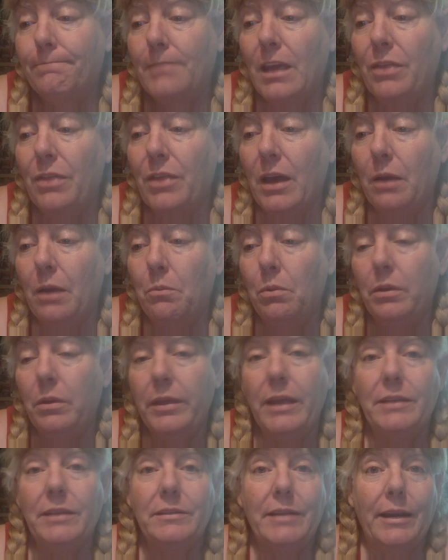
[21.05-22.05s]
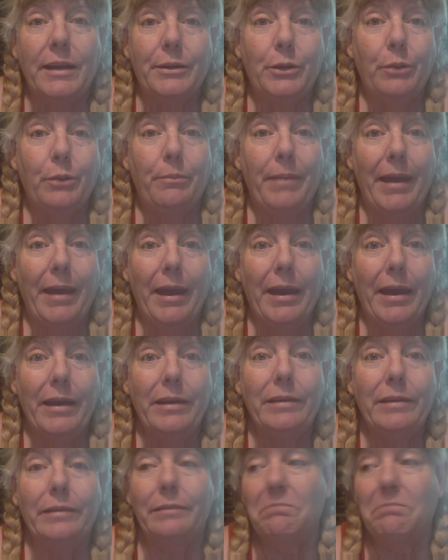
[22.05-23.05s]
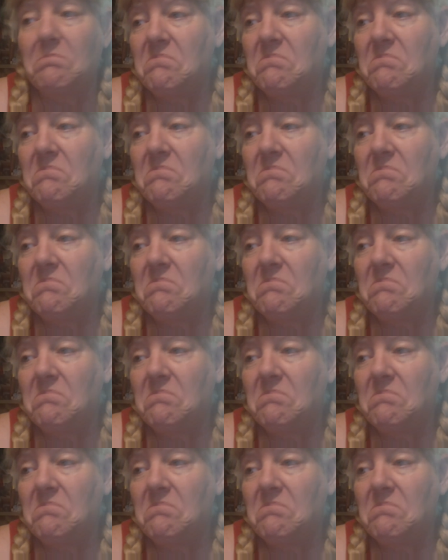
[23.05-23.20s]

He thought, well, that's not too bad.